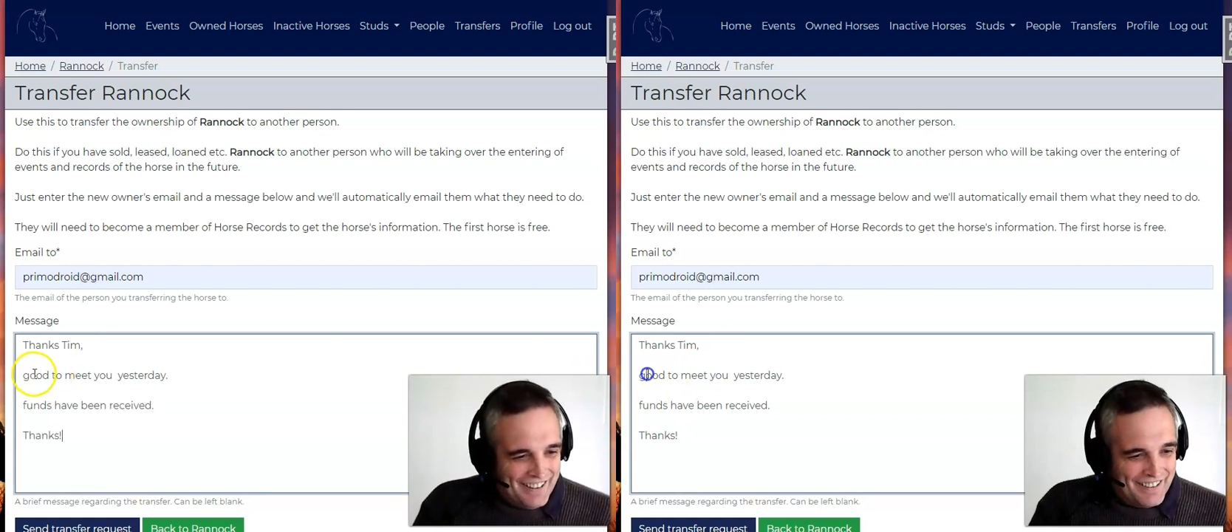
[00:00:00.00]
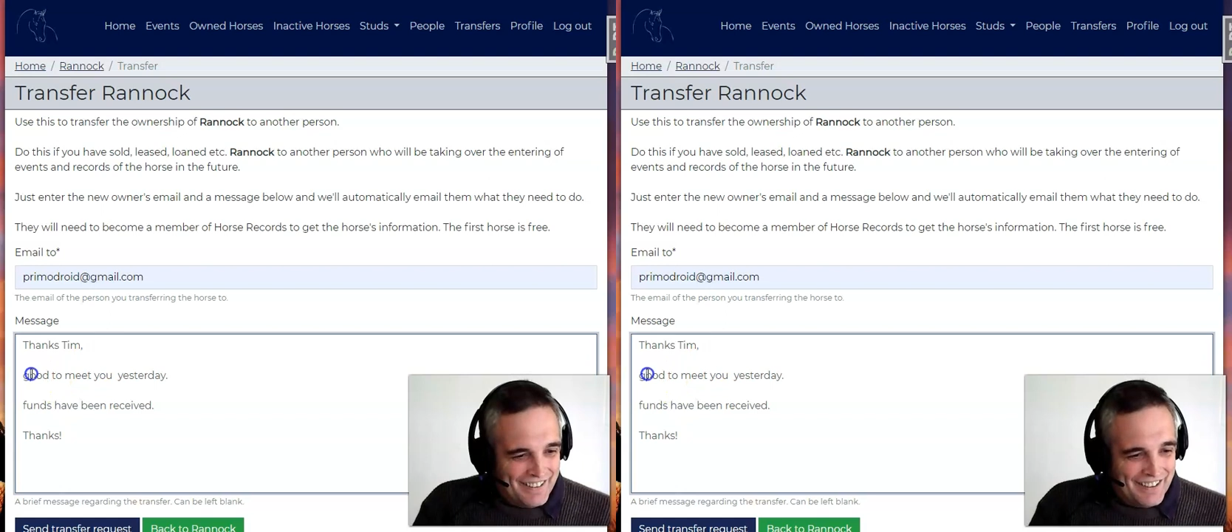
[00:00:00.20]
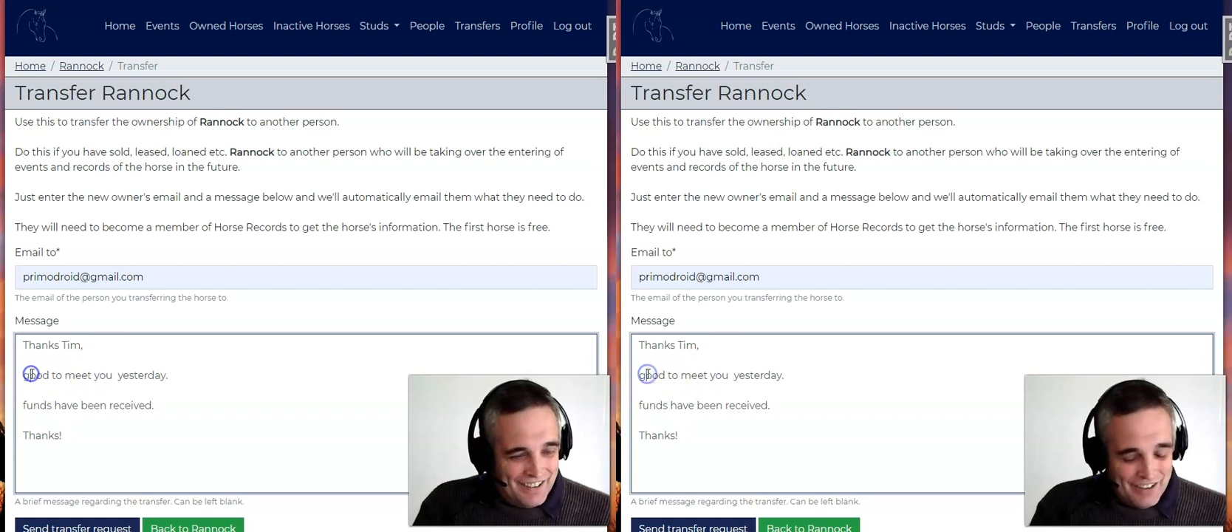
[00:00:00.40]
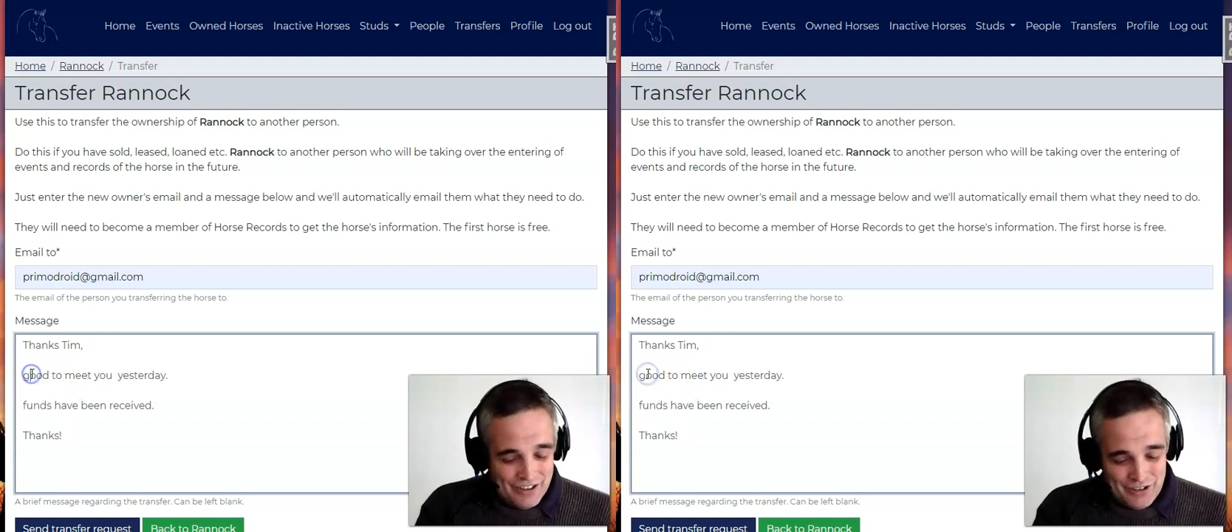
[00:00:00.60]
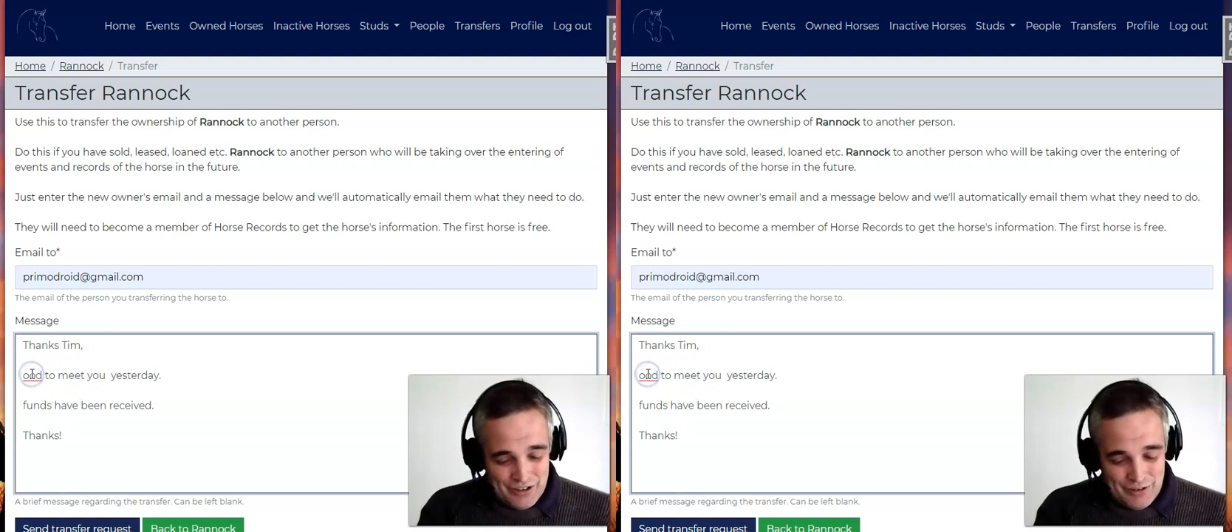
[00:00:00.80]
Okay, I'll
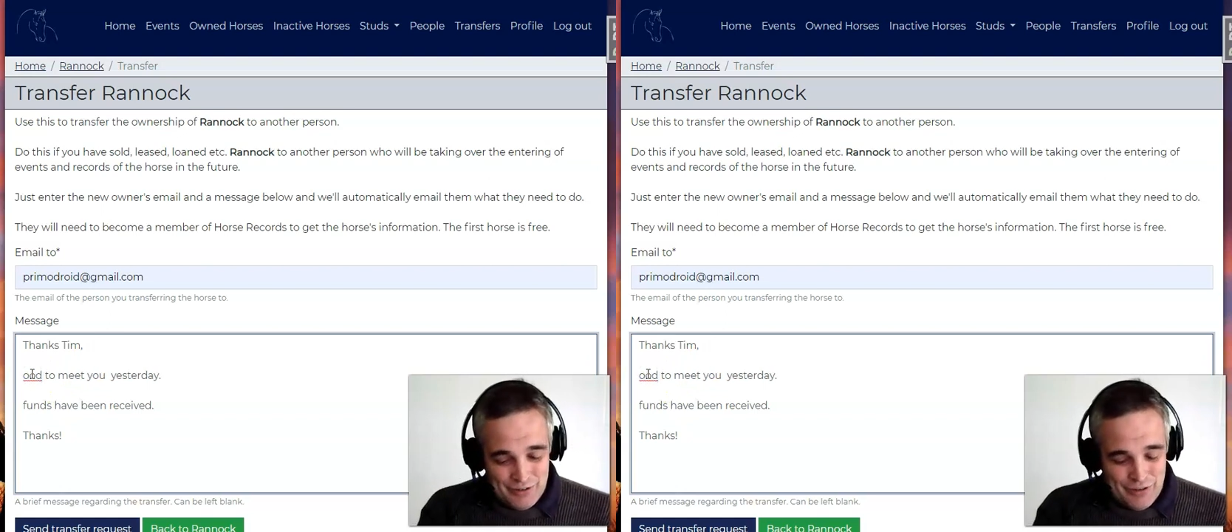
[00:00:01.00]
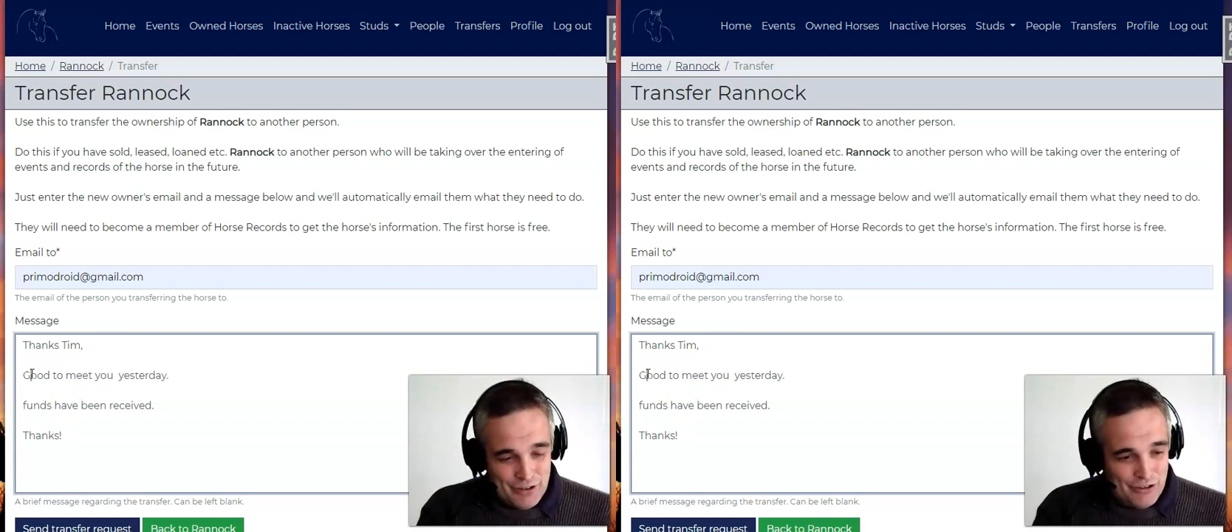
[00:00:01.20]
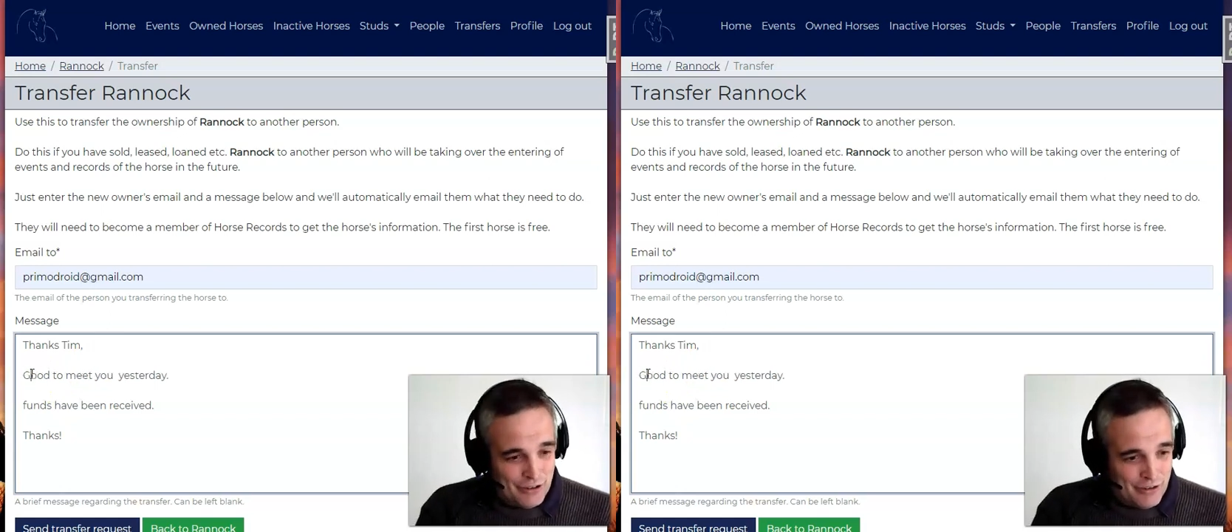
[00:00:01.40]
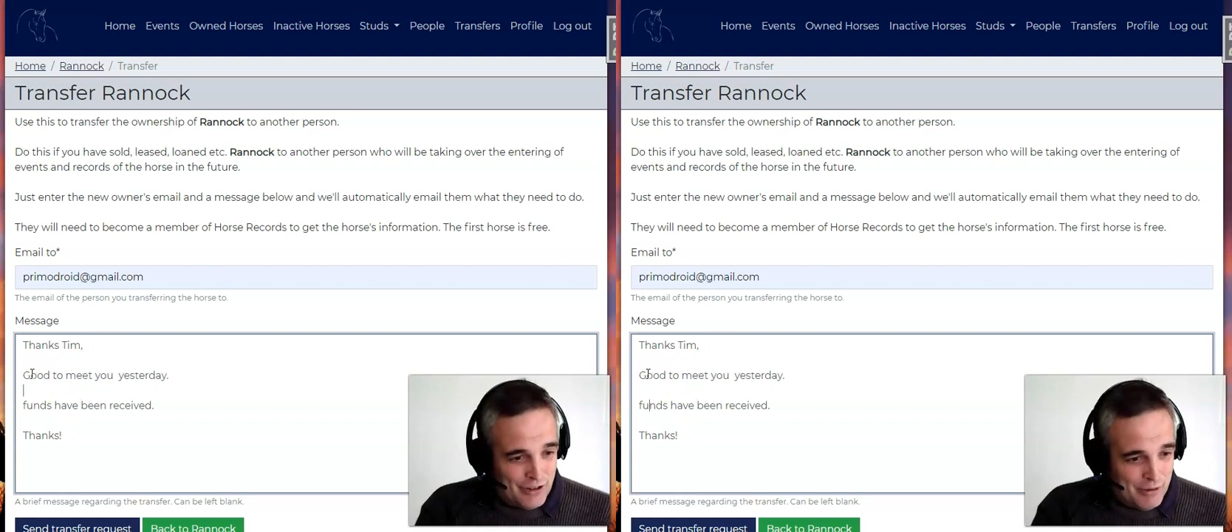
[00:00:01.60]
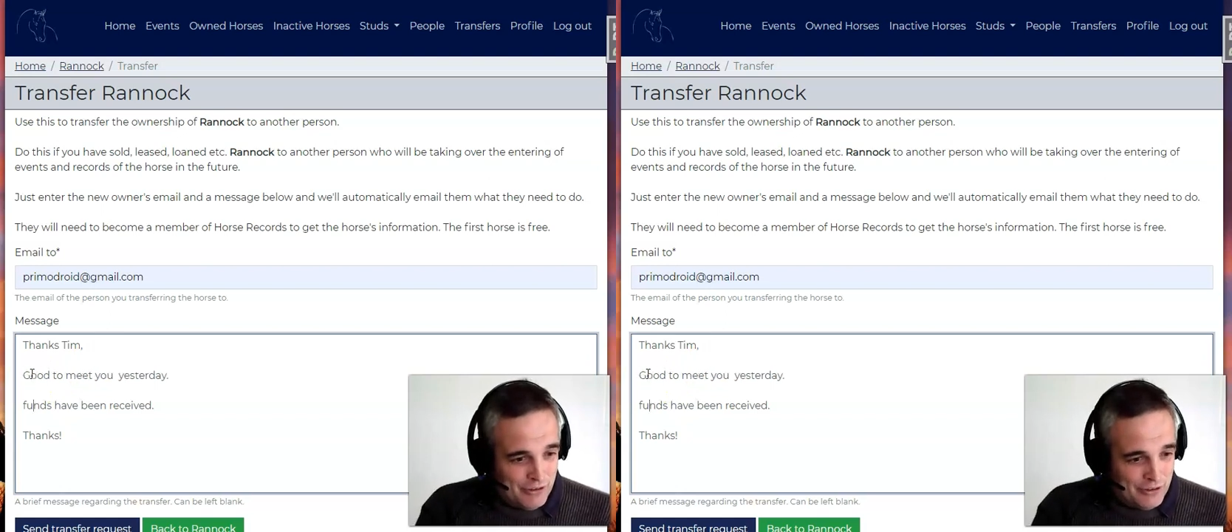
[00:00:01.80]
just fix the
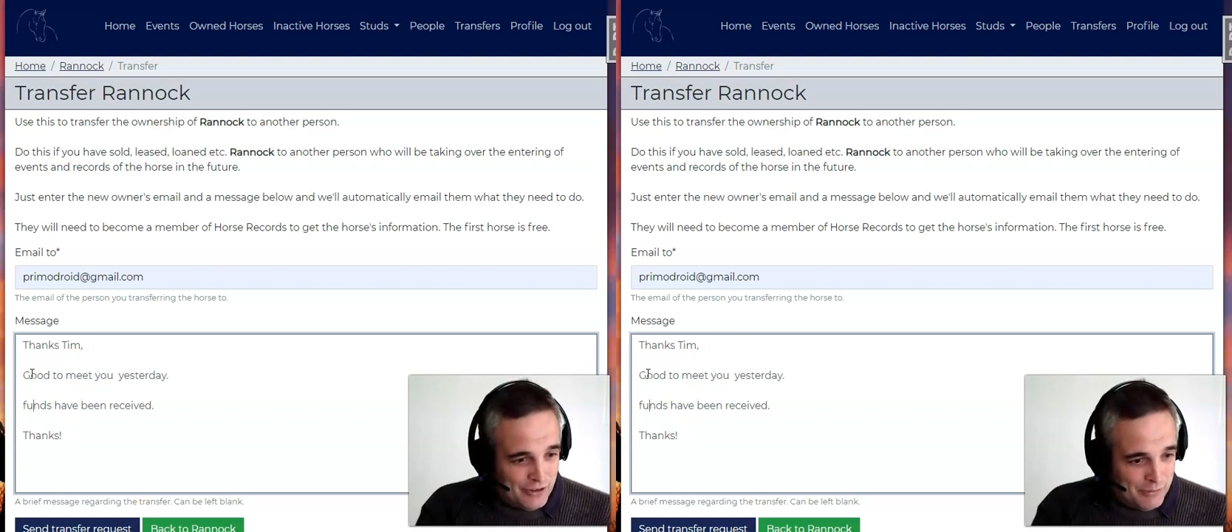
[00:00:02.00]
grammar so